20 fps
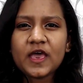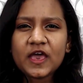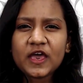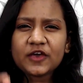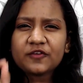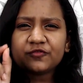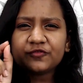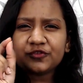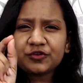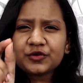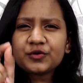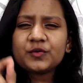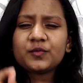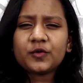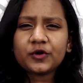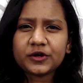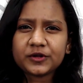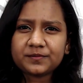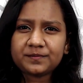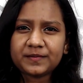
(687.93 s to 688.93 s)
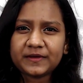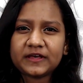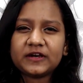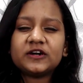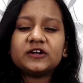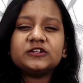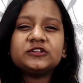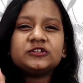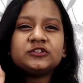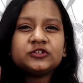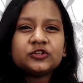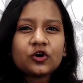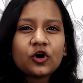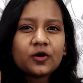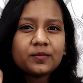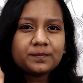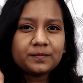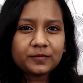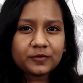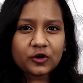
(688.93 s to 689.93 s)
If you want to be a
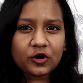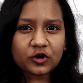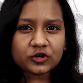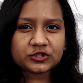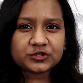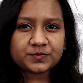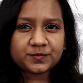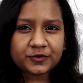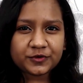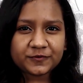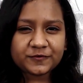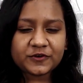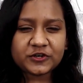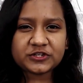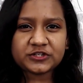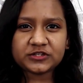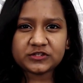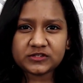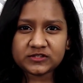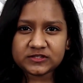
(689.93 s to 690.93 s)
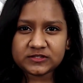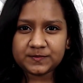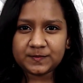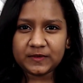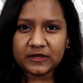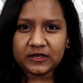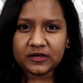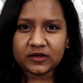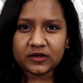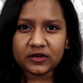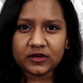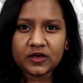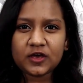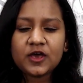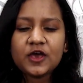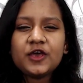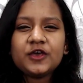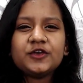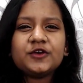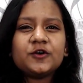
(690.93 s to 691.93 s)
top-notch professional speaker,
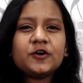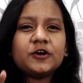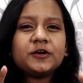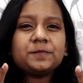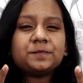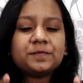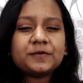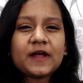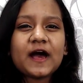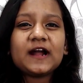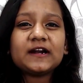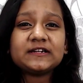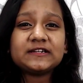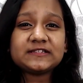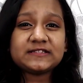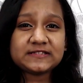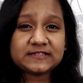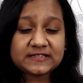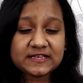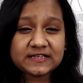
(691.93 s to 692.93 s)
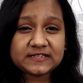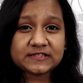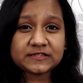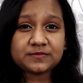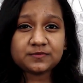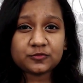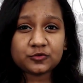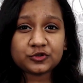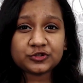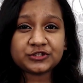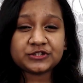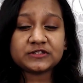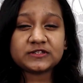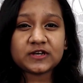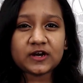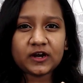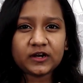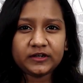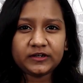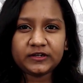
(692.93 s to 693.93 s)
you got to practice these emotions
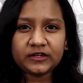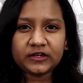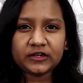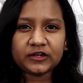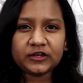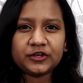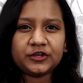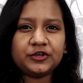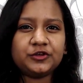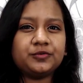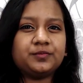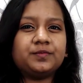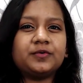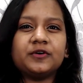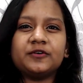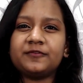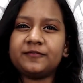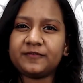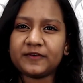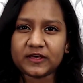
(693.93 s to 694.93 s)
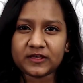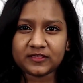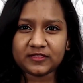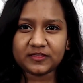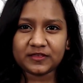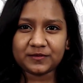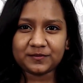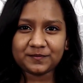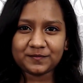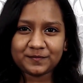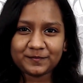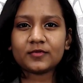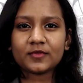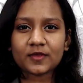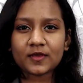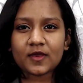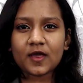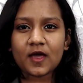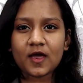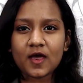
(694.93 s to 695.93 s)
until you perfect them.
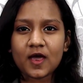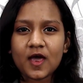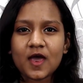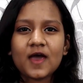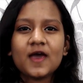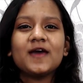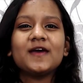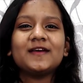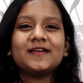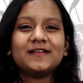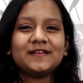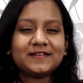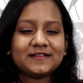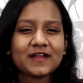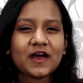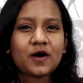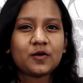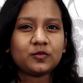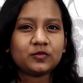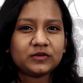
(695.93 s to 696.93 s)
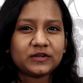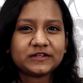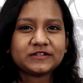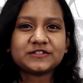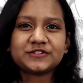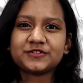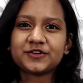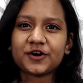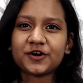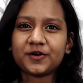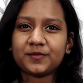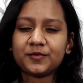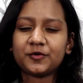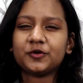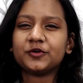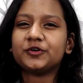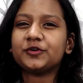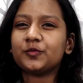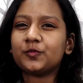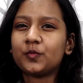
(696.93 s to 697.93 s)
Now let's talk
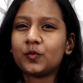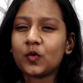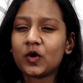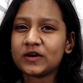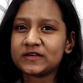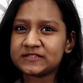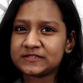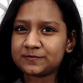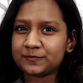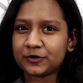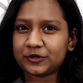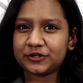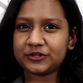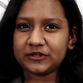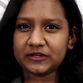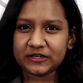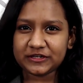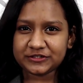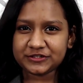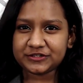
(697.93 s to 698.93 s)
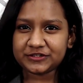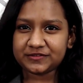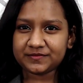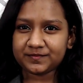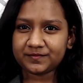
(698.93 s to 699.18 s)
about voice modulation.